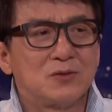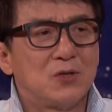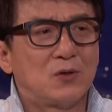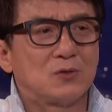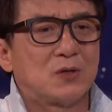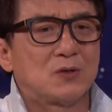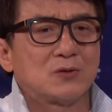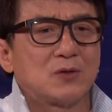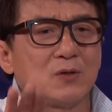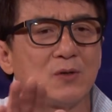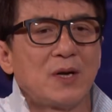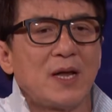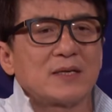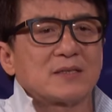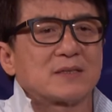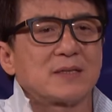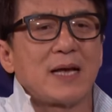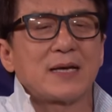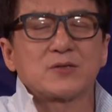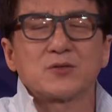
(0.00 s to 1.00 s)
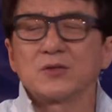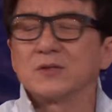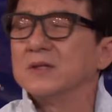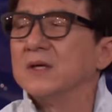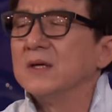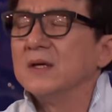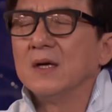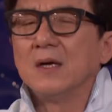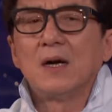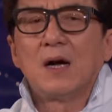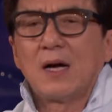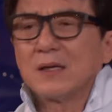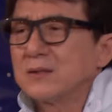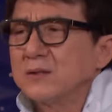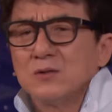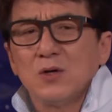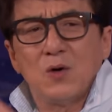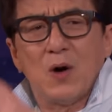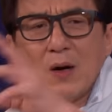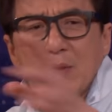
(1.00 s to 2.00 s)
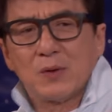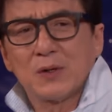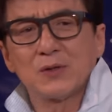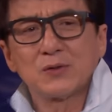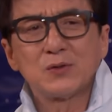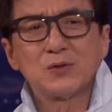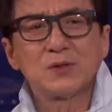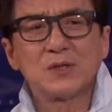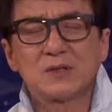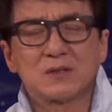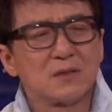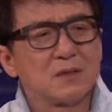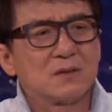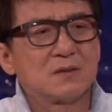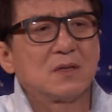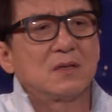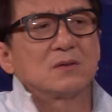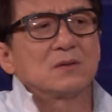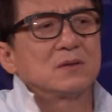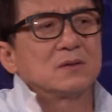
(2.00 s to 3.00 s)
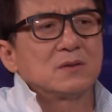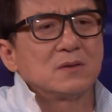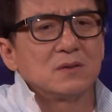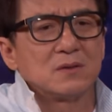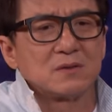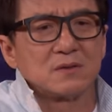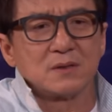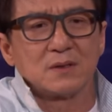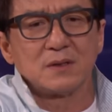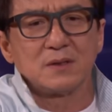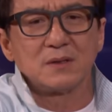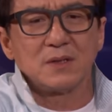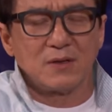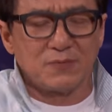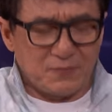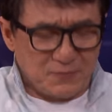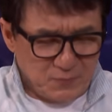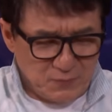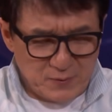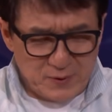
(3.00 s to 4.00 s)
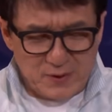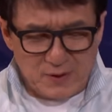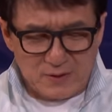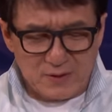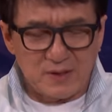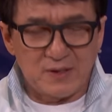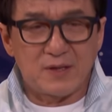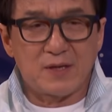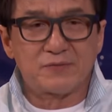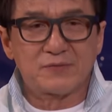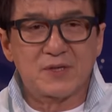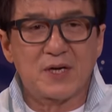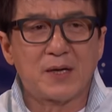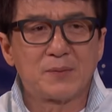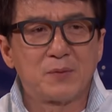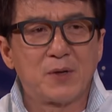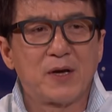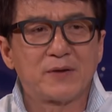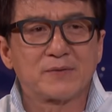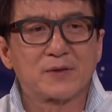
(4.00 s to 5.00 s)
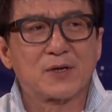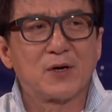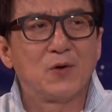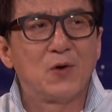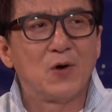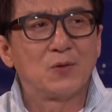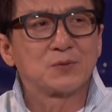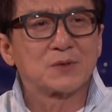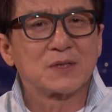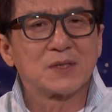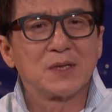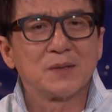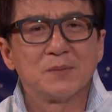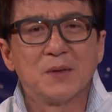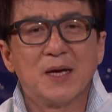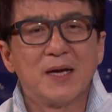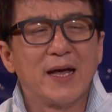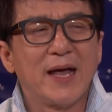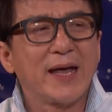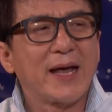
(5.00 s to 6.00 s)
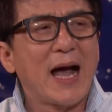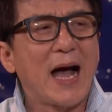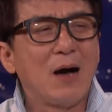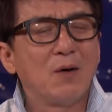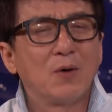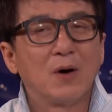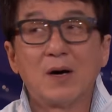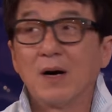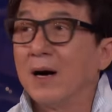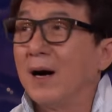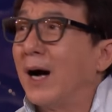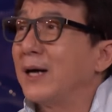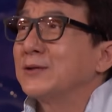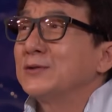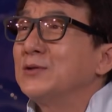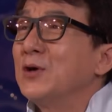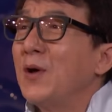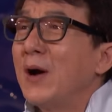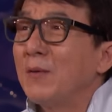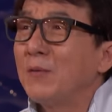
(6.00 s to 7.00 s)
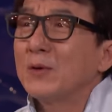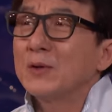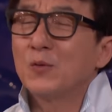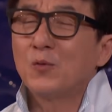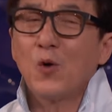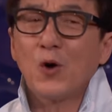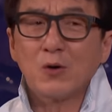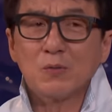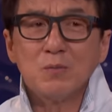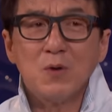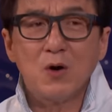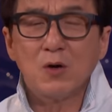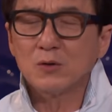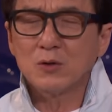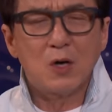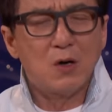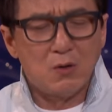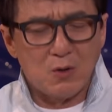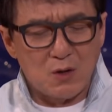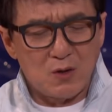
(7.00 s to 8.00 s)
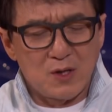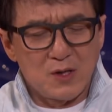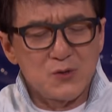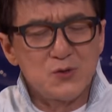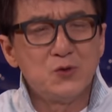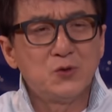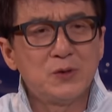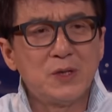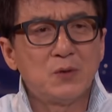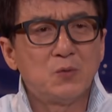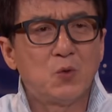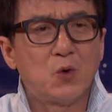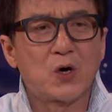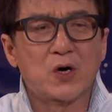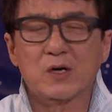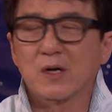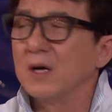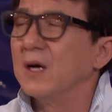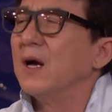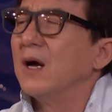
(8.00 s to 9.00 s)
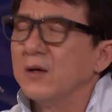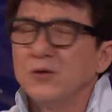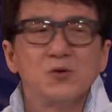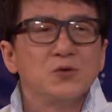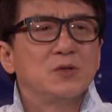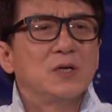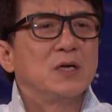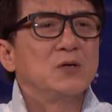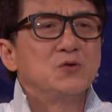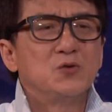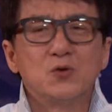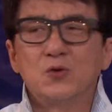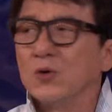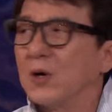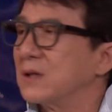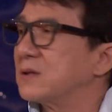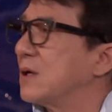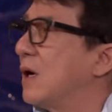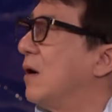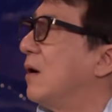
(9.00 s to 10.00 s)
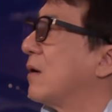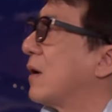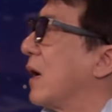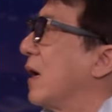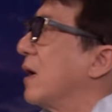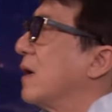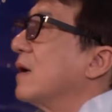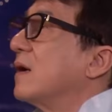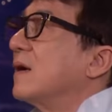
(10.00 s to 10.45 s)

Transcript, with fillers: No, no, no, less action. I said, no, I want to do this. No, no, no, enough will, enough time. You have to go home, sleep, eight hour. I said, no, I want to work more. No, union work, yeah. union rule. I said, union okay. Rule,